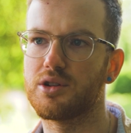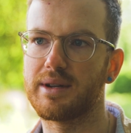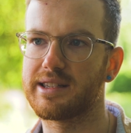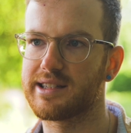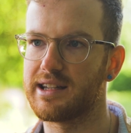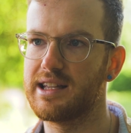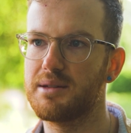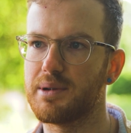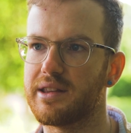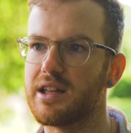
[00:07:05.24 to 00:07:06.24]
doing
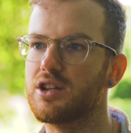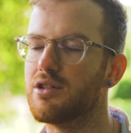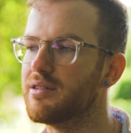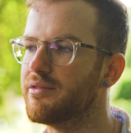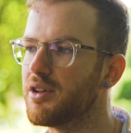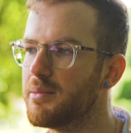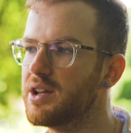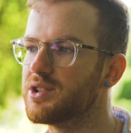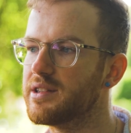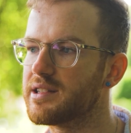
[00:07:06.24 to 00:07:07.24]
sleep and then
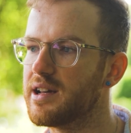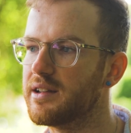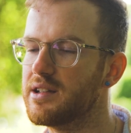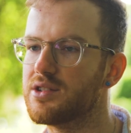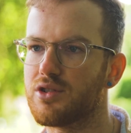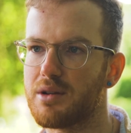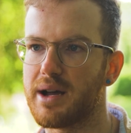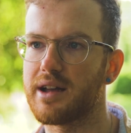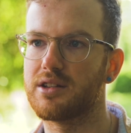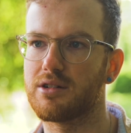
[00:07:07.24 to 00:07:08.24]
neuroinflammation studies during
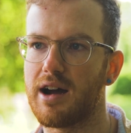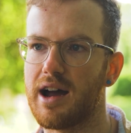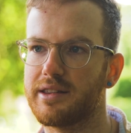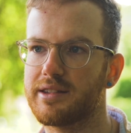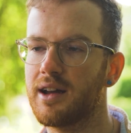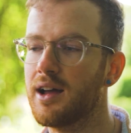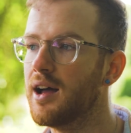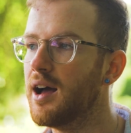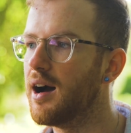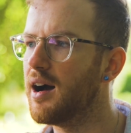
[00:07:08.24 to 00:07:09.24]
my undergrads.
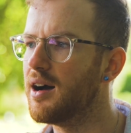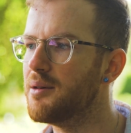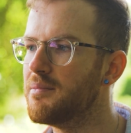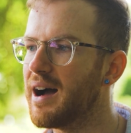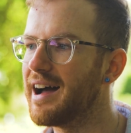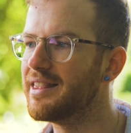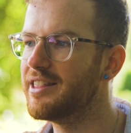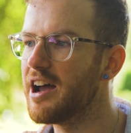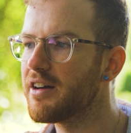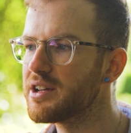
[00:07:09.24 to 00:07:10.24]
And
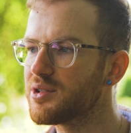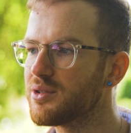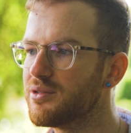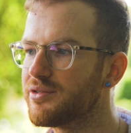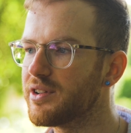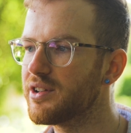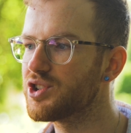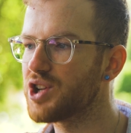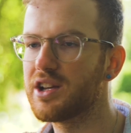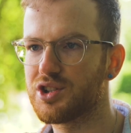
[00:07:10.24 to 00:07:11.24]
there I sort of
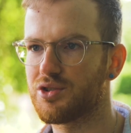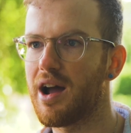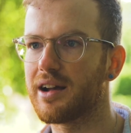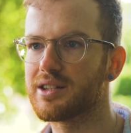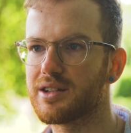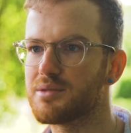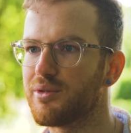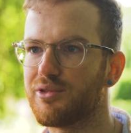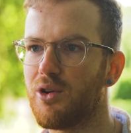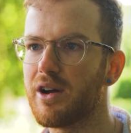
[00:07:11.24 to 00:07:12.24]
changed tracks because
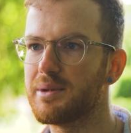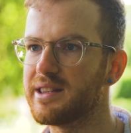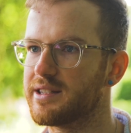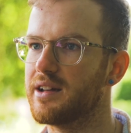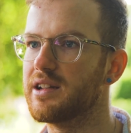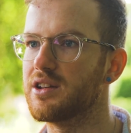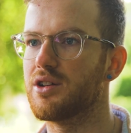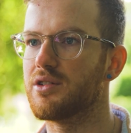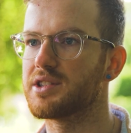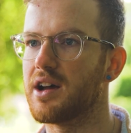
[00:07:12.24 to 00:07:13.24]
before I'd been studying
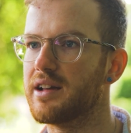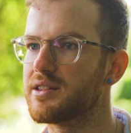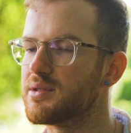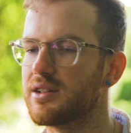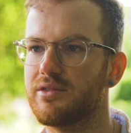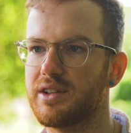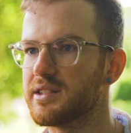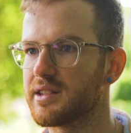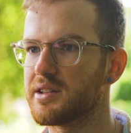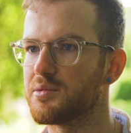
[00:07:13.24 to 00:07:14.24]
neuroscience, I was
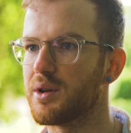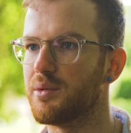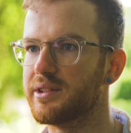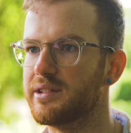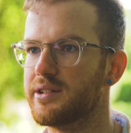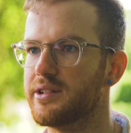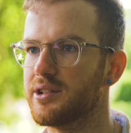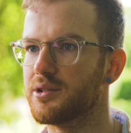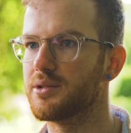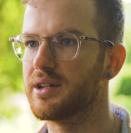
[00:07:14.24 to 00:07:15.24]
convinced that's what I wanted to
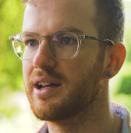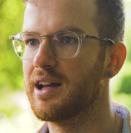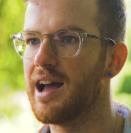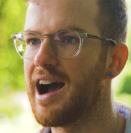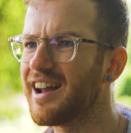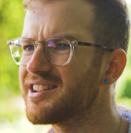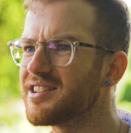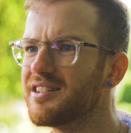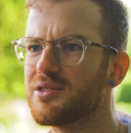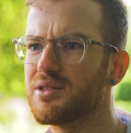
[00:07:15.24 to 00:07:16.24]
do. And I
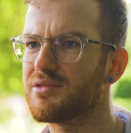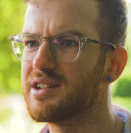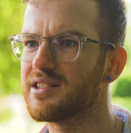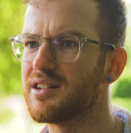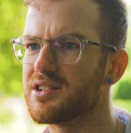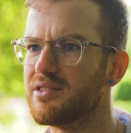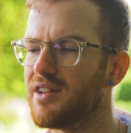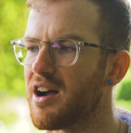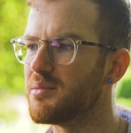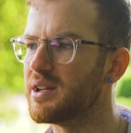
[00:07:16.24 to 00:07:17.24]
started doing the research
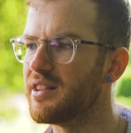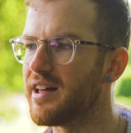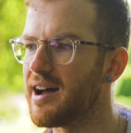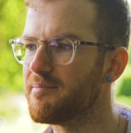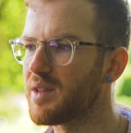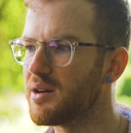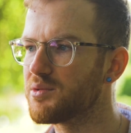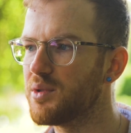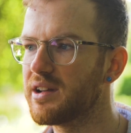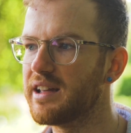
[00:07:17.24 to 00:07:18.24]
environment in that. I
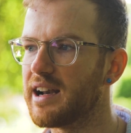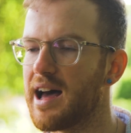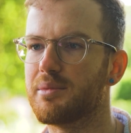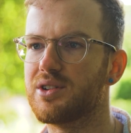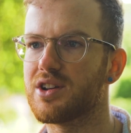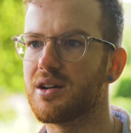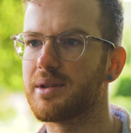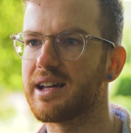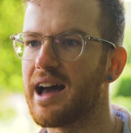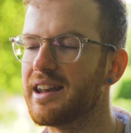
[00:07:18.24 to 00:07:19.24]
was working in a lab in
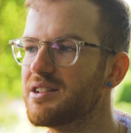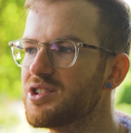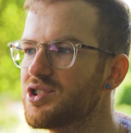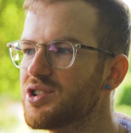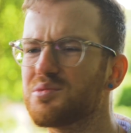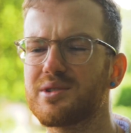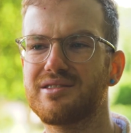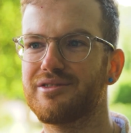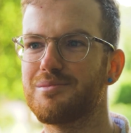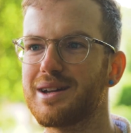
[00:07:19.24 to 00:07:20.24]
Germany and it just
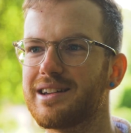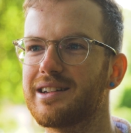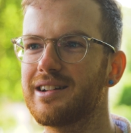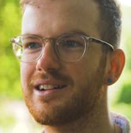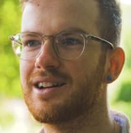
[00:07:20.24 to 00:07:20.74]
wasn't for me.